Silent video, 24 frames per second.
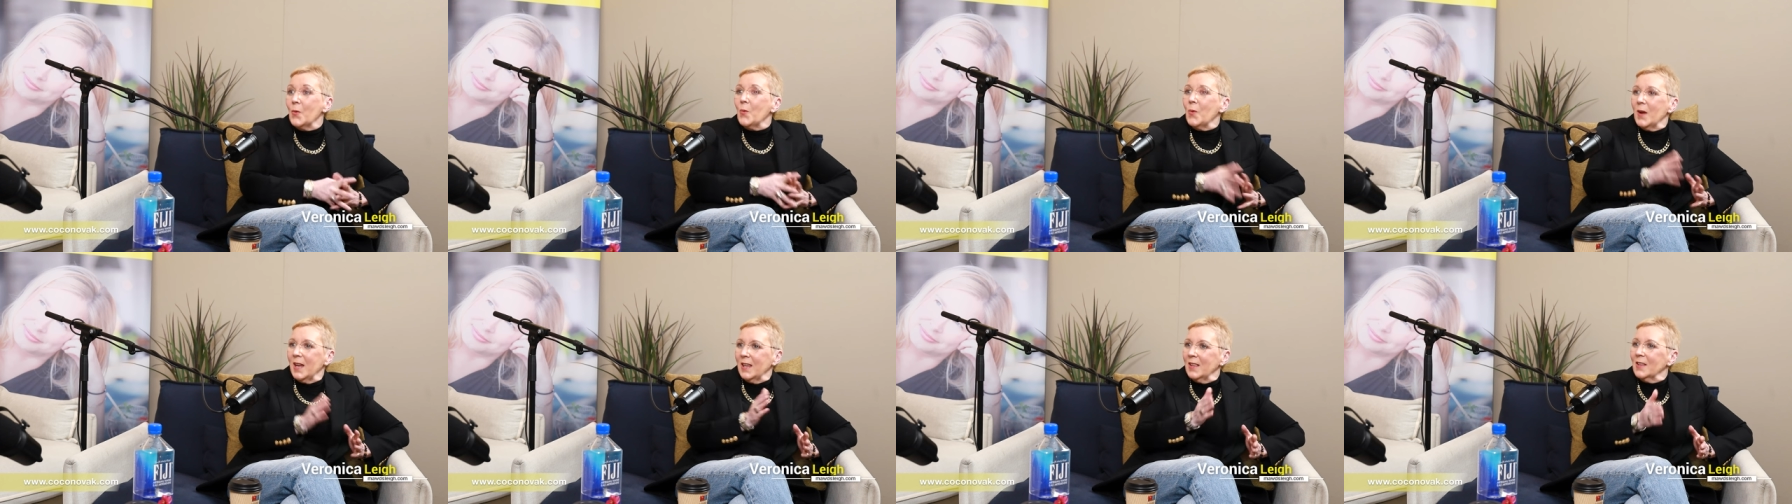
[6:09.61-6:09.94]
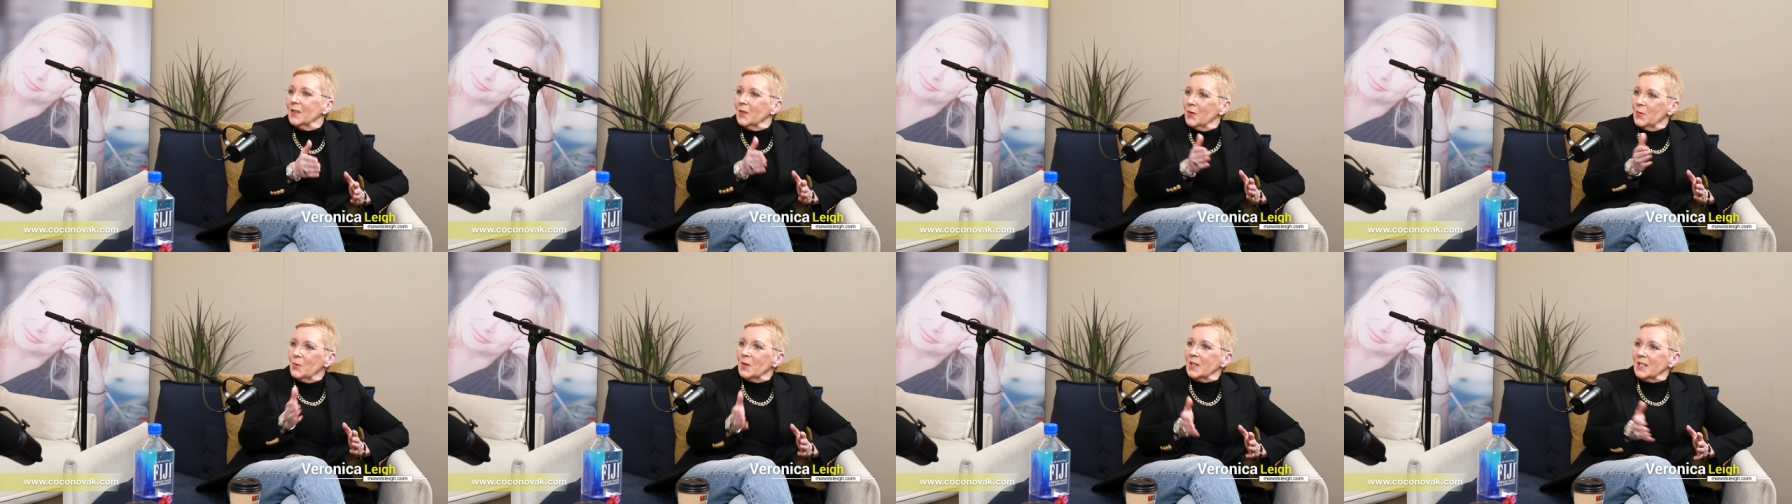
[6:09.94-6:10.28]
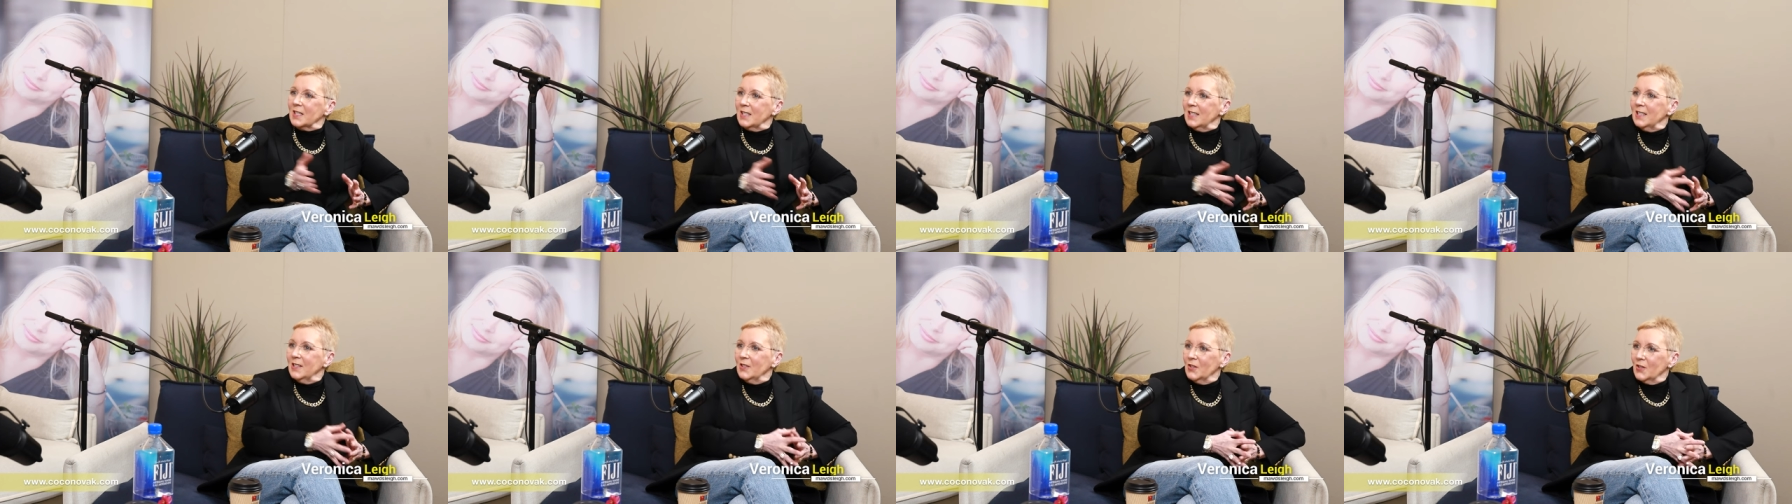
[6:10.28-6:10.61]
way that they were
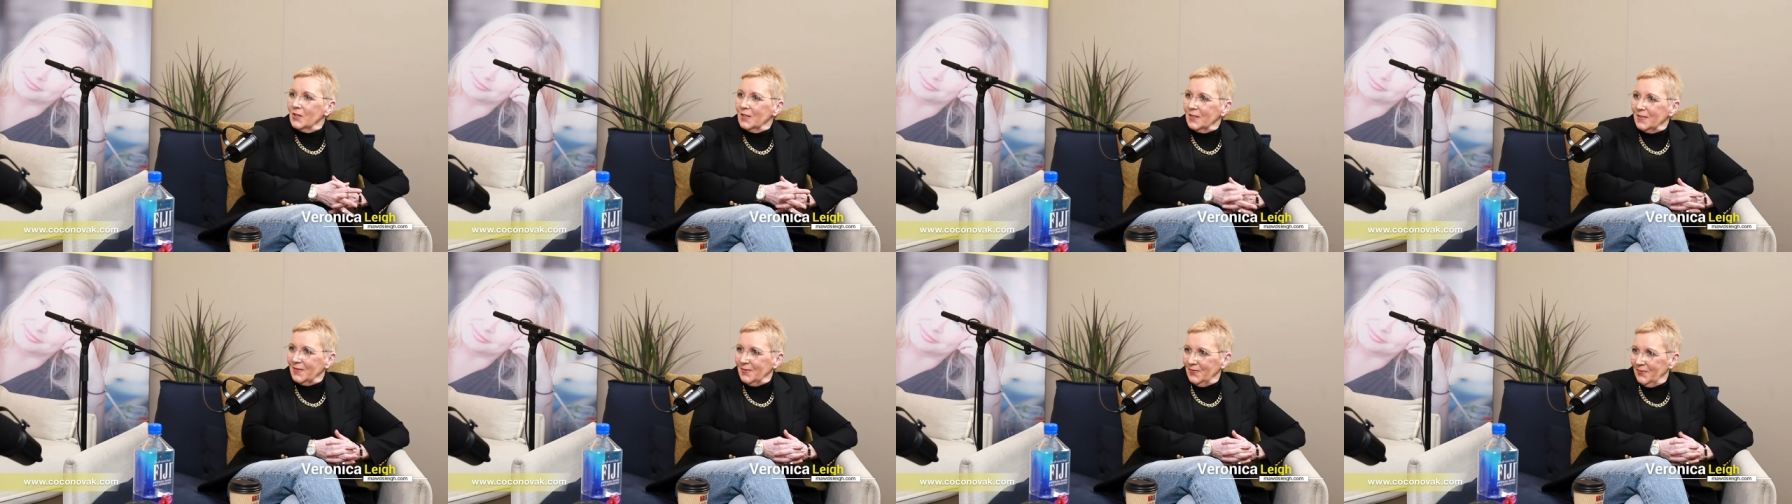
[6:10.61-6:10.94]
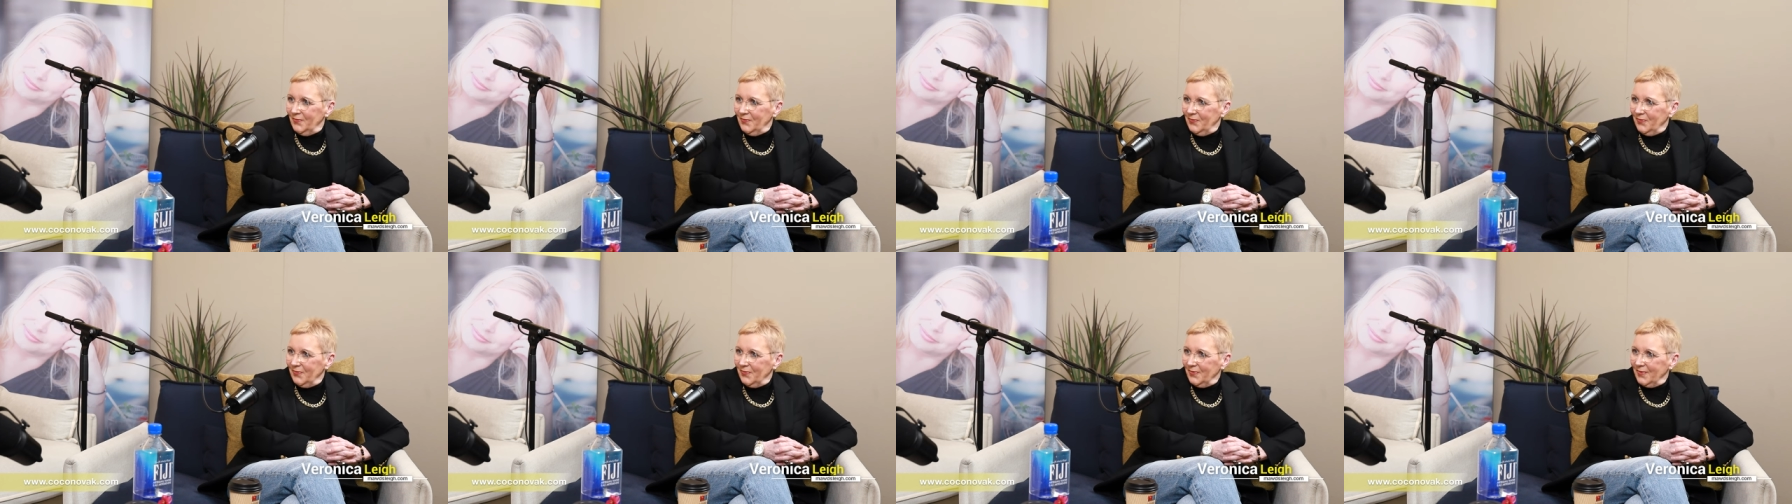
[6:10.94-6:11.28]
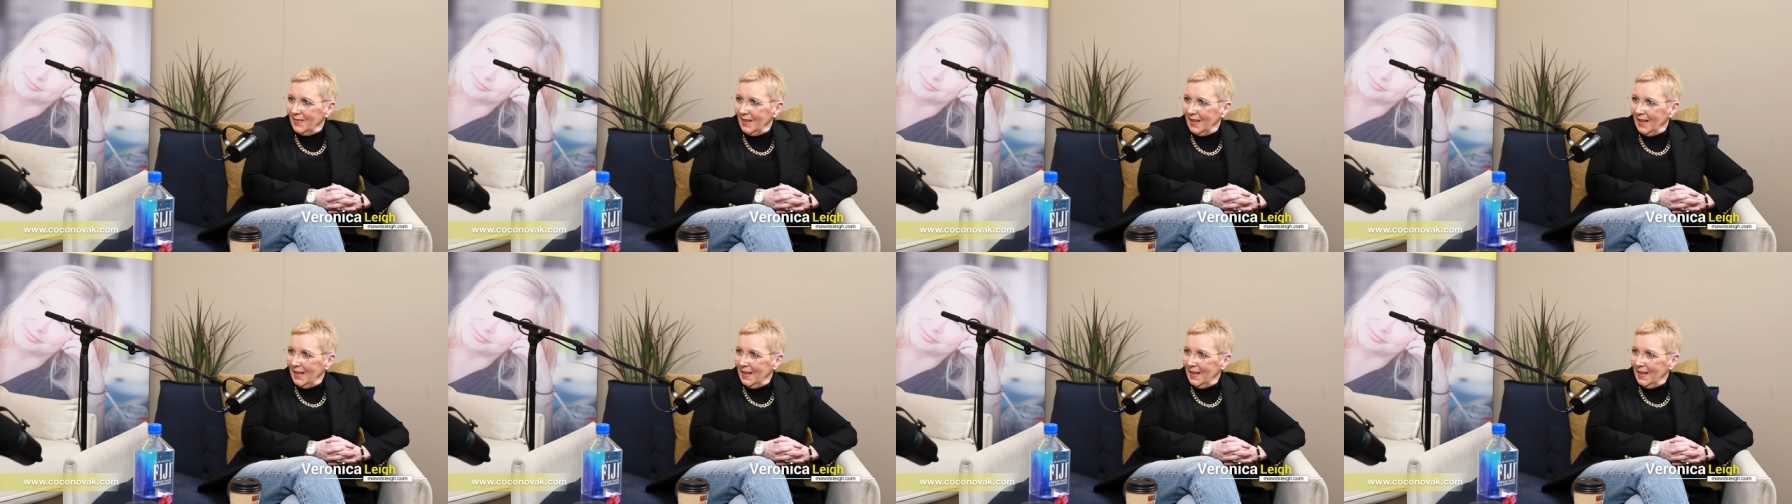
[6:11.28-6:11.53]
teaching. So did they